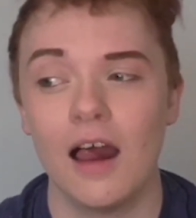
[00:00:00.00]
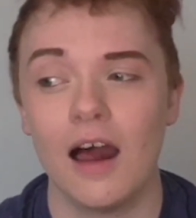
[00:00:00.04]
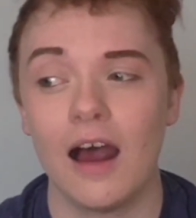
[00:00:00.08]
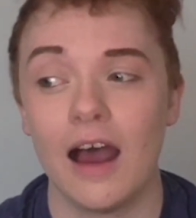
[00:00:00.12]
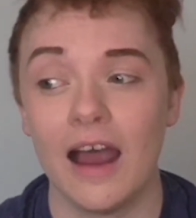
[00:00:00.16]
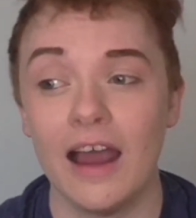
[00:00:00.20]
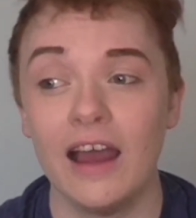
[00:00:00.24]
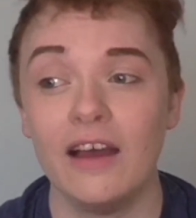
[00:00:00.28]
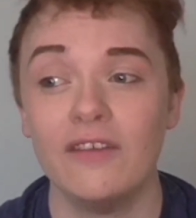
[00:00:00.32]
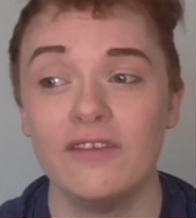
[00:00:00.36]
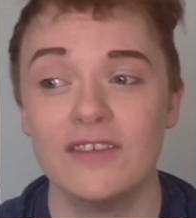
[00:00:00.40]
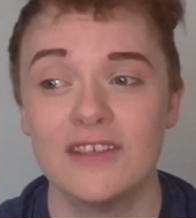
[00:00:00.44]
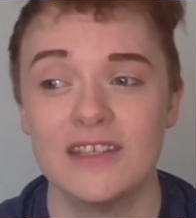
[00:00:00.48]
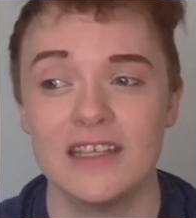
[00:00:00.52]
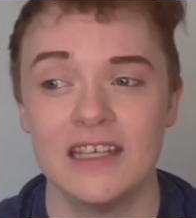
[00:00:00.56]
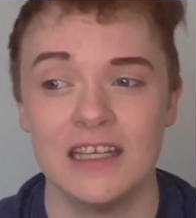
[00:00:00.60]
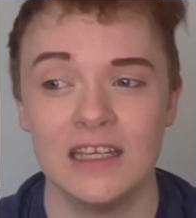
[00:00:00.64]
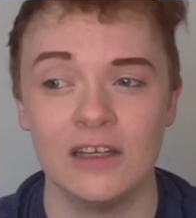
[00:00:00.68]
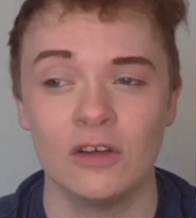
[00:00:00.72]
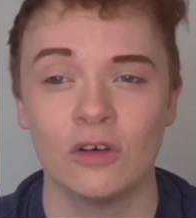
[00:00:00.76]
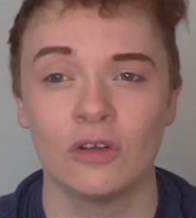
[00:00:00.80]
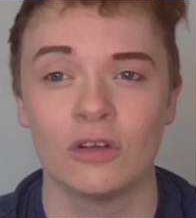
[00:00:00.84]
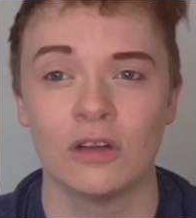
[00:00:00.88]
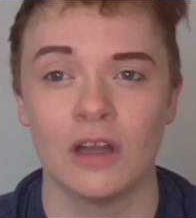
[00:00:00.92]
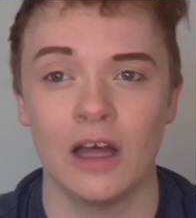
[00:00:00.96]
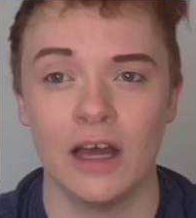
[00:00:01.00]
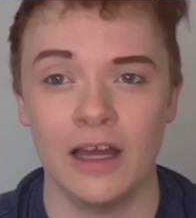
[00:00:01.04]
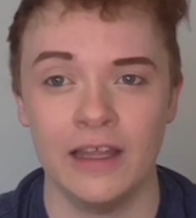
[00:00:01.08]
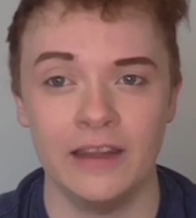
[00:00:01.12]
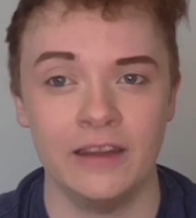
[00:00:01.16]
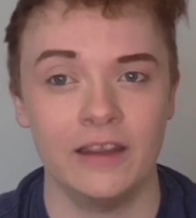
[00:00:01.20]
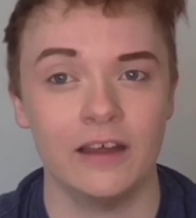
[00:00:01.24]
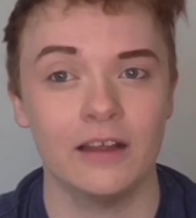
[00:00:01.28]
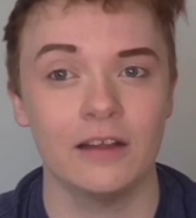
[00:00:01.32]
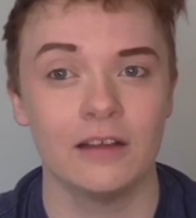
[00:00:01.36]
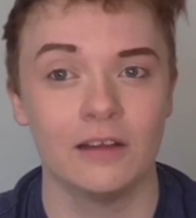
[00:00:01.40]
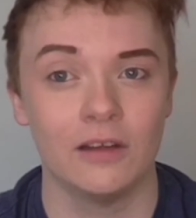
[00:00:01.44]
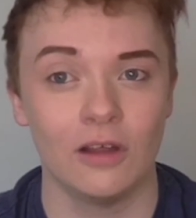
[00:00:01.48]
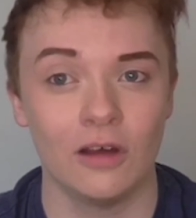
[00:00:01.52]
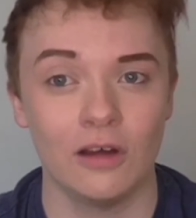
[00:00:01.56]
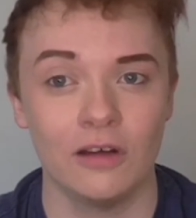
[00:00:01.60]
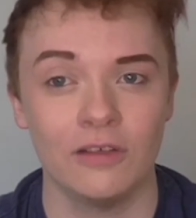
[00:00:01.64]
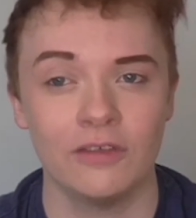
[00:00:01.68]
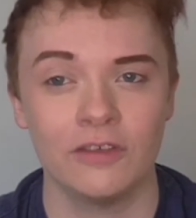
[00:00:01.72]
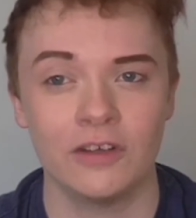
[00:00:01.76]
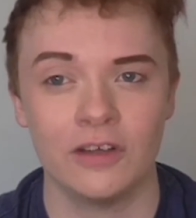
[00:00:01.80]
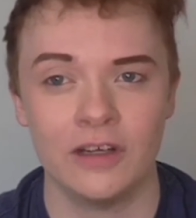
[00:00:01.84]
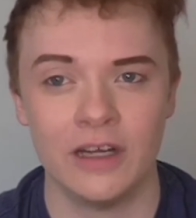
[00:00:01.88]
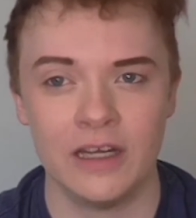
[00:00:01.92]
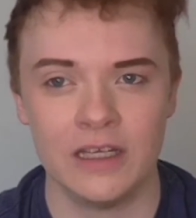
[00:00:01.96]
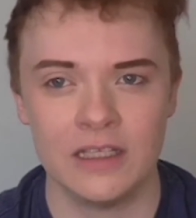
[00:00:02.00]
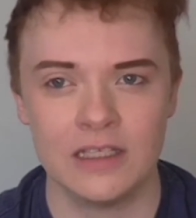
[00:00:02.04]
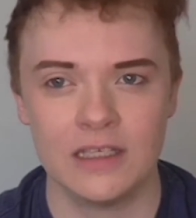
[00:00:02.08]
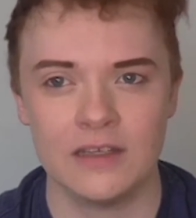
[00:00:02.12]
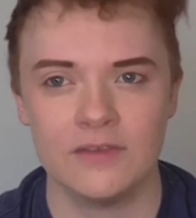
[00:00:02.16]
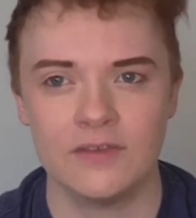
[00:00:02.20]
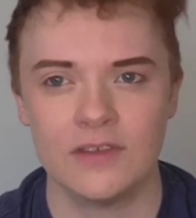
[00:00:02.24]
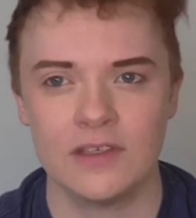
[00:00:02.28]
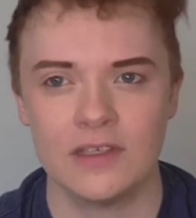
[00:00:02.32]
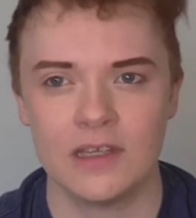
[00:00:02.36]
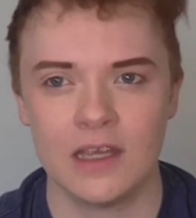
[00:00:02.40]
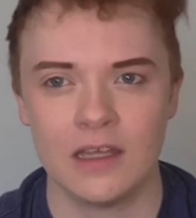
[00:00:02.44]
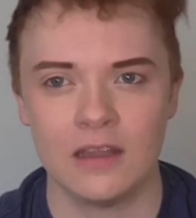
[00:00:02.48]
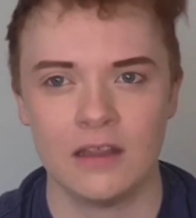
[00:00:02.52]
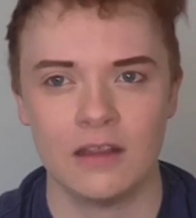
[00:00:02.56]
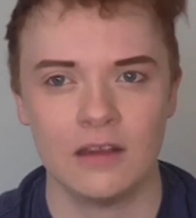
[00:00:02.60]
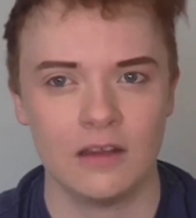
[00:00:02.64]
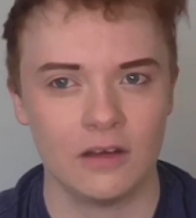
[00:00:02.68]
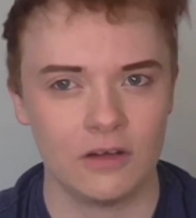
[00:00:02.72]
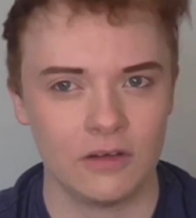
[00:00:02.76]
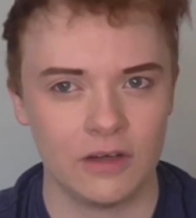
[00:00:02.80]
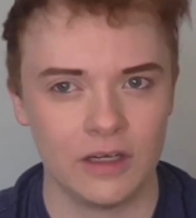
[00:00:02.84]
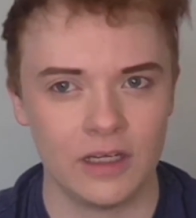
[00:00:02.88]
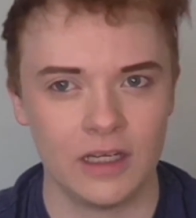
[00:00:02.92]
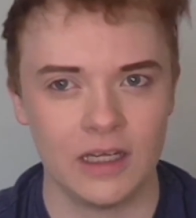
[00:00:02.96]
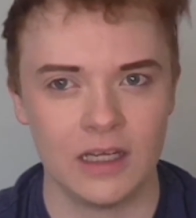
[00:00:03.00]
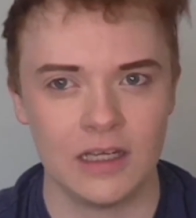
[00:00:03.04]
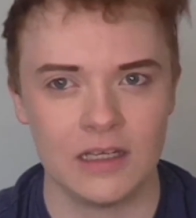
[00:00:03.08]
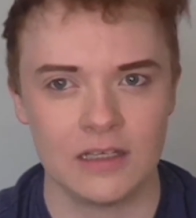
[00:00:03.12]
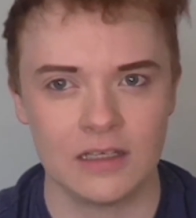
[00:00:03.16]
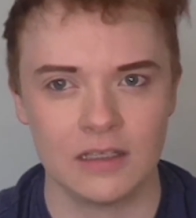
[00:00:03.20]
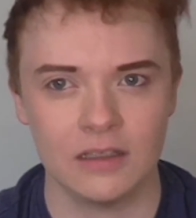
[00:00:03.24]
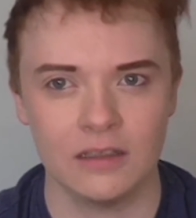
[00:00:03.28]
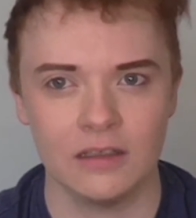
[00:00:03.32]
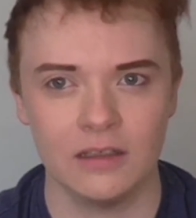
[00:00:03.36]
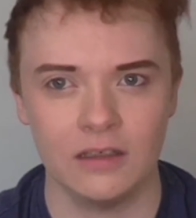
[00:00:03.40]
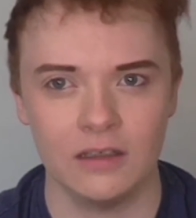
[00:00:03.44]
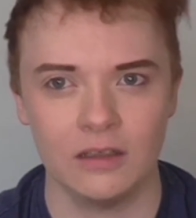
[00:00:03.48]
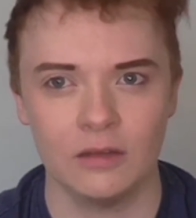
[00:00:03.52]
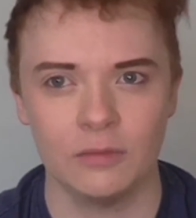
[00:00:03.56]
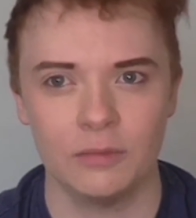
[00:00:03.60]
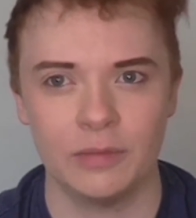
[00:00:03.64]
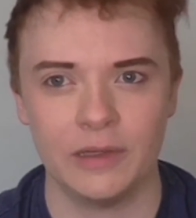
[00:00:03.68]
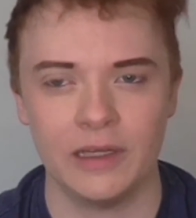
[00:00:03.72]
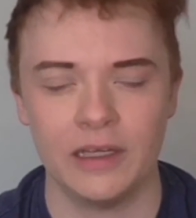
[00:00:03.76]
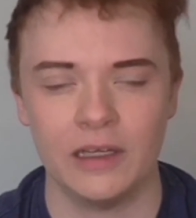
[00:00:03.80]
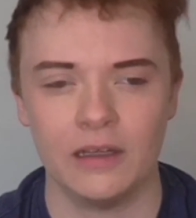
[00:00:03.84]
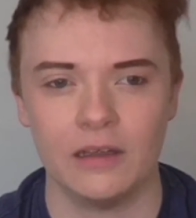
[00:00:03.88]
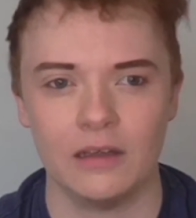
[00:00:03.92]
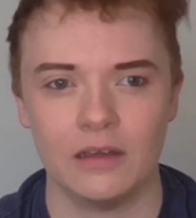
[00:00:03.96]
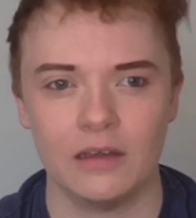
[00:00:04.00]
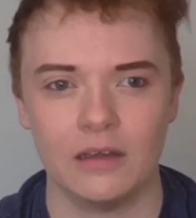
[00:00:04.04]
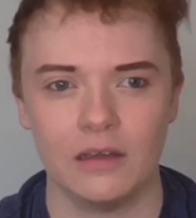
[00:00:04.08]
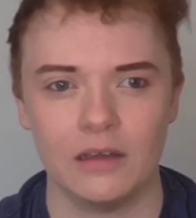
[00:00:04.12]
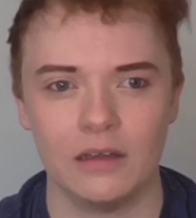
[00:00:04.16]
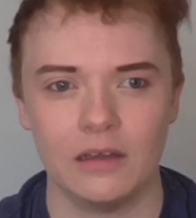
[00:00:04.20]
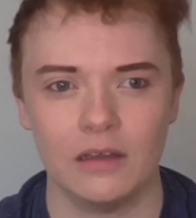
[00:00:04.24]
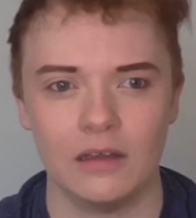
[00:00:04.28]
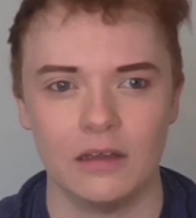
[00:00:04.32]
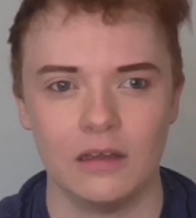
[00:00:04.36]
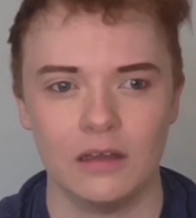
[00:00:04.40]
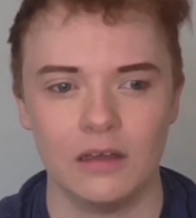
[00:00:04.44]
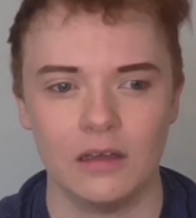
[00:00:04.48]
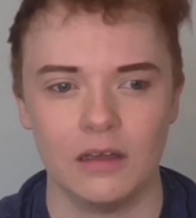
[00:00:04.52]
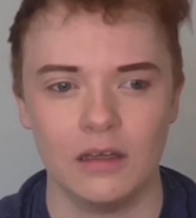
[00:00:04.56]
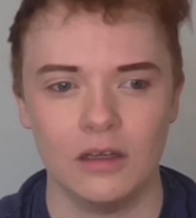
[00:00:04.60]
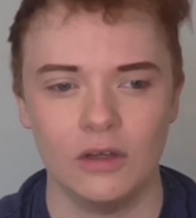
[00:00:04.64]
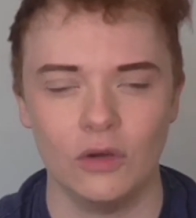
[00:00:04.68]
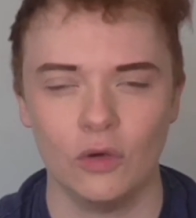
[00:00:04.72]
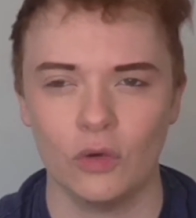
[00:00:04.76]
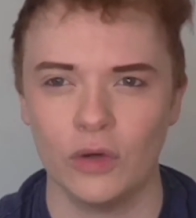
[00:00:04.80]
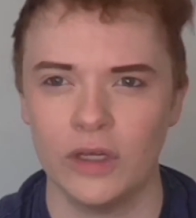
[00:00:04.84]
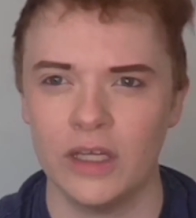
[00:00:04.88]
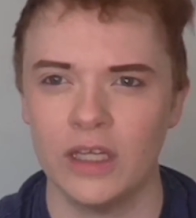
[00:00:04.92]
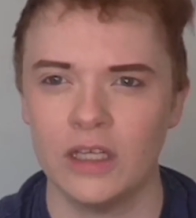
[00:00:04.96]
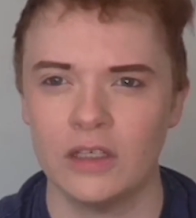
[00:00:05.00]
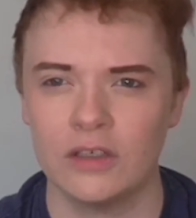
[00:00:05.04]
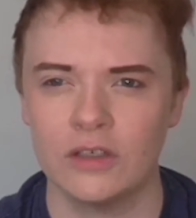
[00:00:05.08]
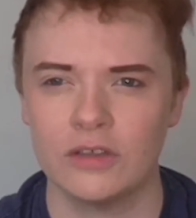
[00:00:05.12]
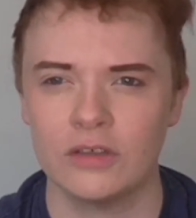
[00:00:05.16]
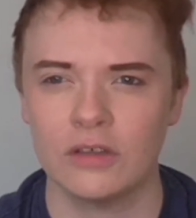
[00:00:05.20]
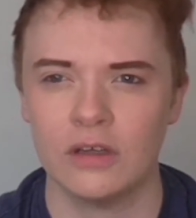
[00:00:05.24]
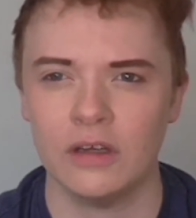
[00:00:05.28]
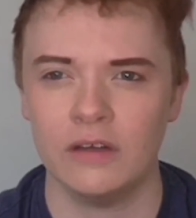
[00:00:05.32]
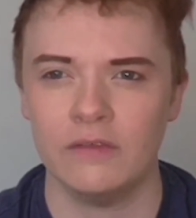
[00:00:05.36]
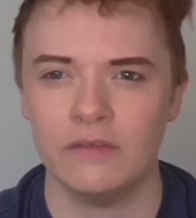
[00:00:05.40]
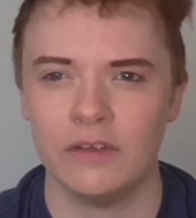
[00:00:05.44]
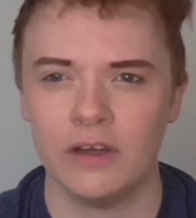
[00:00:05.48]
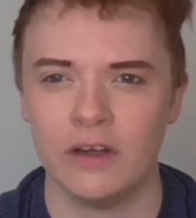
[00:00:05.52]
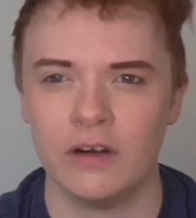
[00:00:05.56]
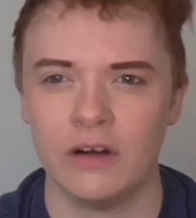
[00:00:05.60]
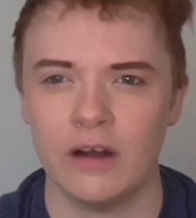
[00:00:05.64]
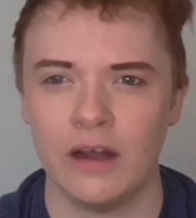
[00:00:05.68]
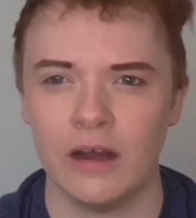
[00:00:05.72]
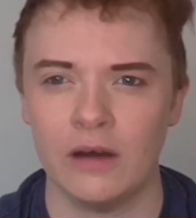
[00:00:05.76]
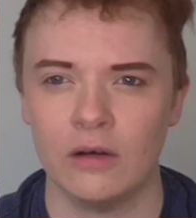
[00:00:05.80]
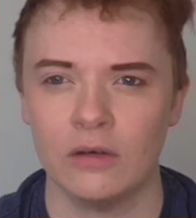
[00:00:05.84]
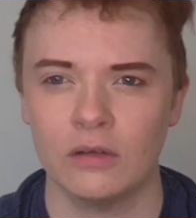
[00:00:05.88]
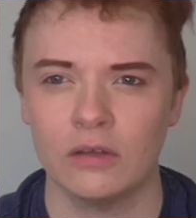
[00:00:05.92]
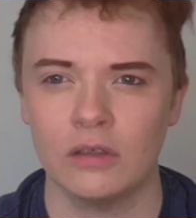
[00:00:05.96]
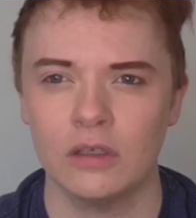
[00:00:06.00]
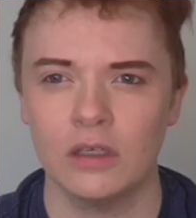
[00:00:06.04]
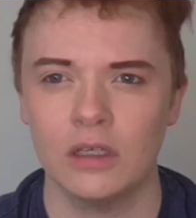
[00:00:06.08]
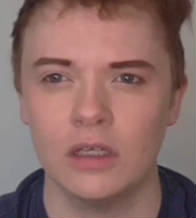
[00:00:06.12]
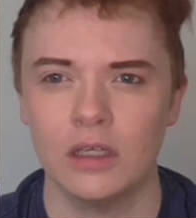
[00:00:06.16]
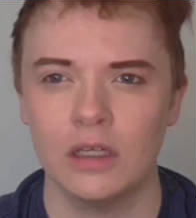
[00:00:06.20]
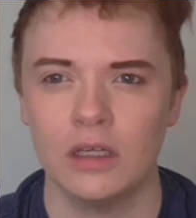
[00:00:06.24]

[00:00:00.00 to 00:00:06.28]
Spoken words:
I have seen online that a lot of creatives say that the CRICUT is a little bit annoying to try and figure out,